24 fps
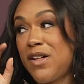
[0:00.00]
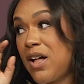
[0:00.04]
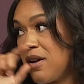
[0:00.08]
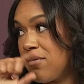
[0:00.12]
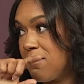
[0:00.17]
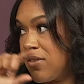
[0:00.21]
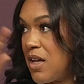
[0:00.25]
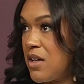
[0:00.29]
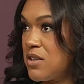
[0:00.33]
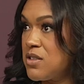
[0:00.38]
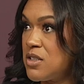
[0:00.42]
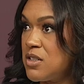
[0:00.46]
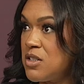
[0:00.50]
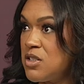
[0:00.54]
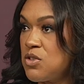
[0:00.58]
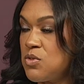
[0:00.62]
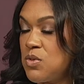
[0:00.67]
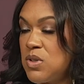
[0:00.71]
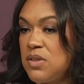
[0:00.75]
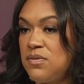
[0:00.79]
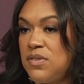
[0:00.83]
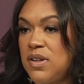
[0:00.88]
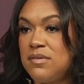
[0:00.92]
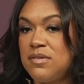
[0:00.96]
5,000 to
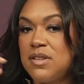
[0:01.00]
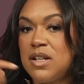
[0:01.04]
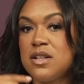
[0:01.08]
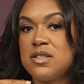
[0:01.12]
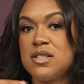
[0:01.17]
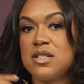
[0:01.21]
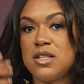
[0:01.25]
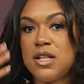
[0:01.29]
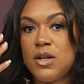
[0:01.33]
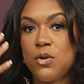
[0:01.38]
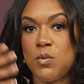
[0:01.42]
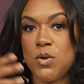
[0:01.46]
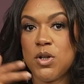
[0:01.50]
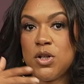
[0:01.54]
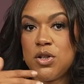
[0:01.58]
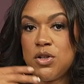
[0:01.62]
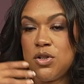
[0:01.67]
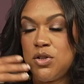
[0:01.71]
25,000, like what are